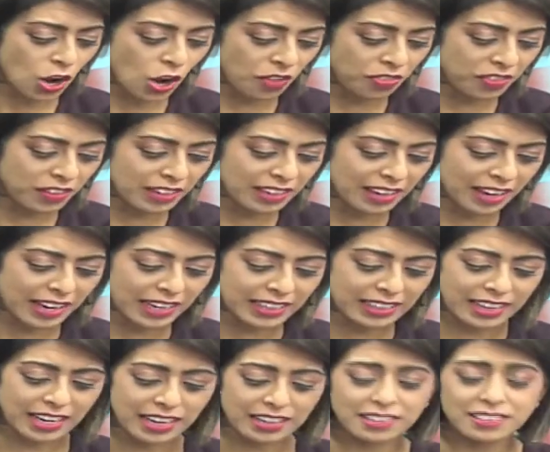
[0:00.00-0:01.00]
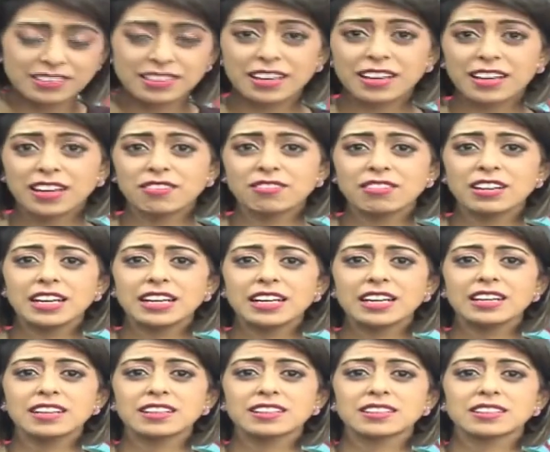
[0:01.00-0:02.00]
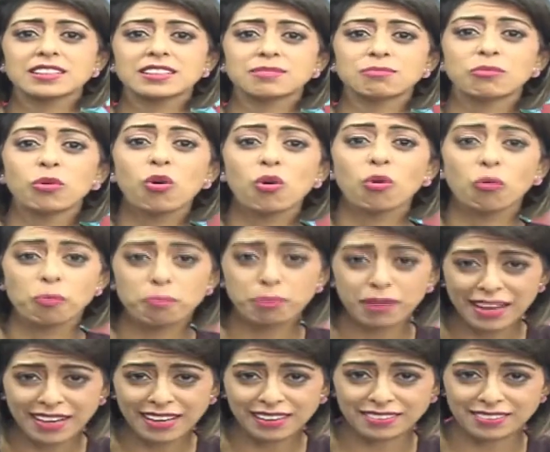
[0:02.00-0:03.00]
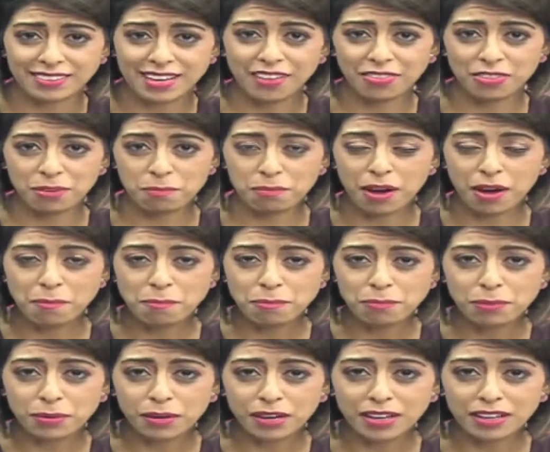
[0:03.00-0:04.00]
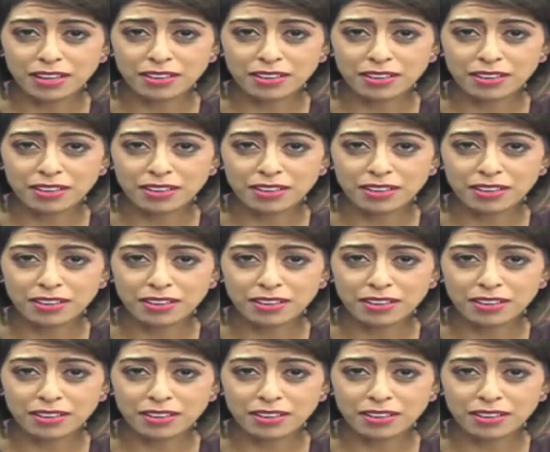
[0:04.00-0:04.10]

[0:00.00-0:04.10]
on the line, and it really is more pain at the pump.